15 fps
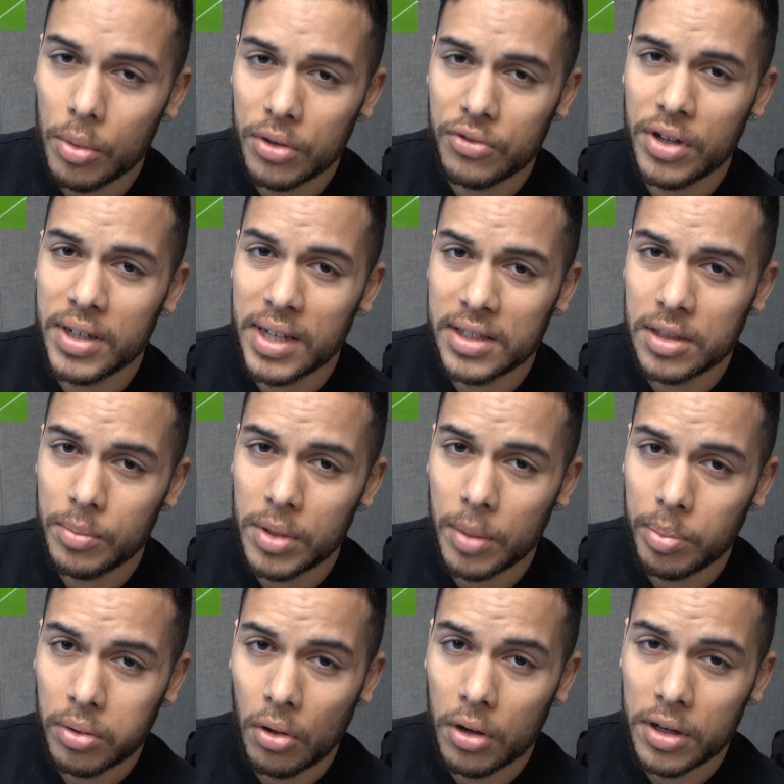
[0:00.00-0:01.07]
Madrid need to be
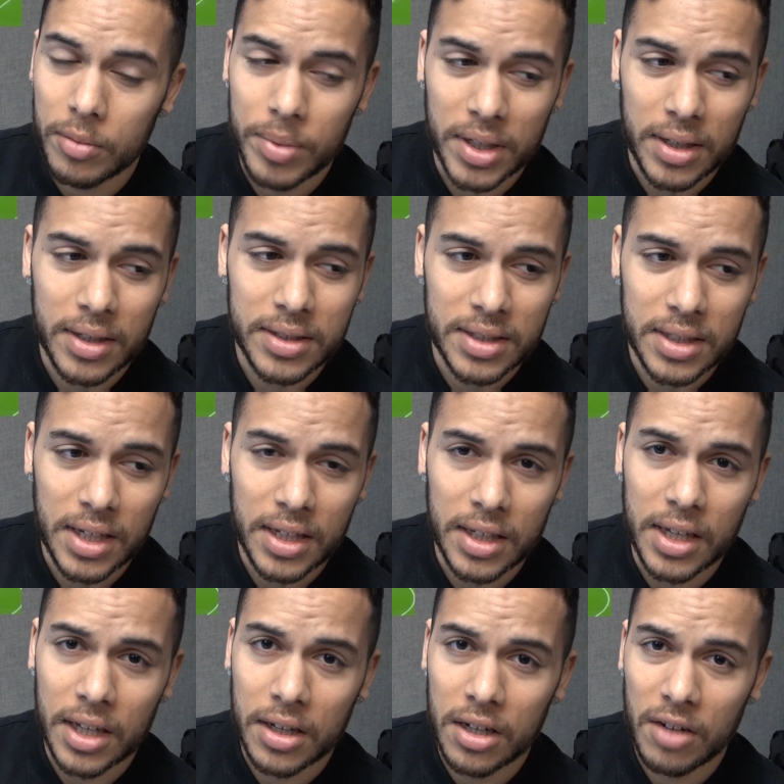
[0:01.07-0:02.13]
applauded because
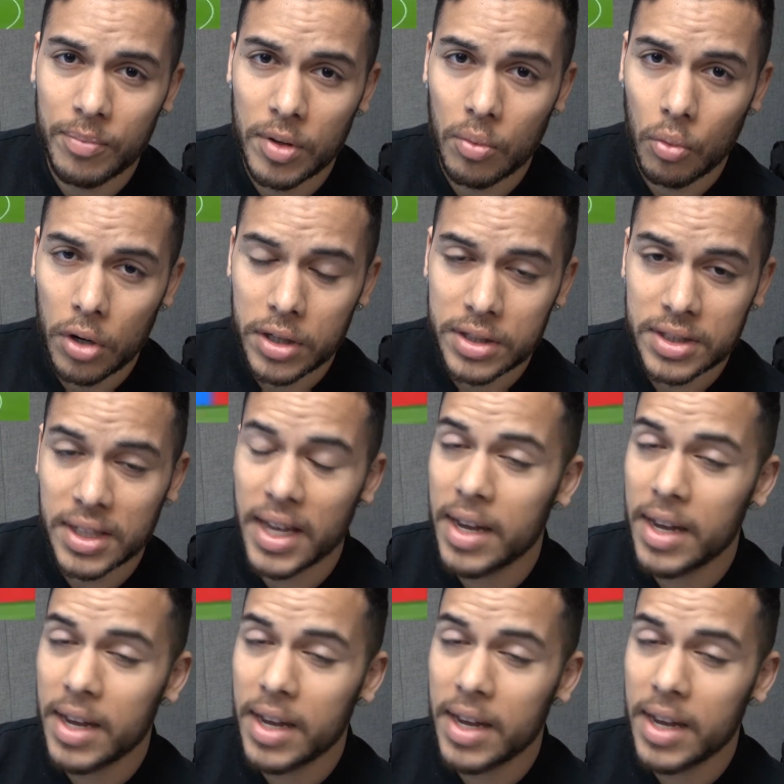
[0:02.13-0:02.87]
it could have been worse.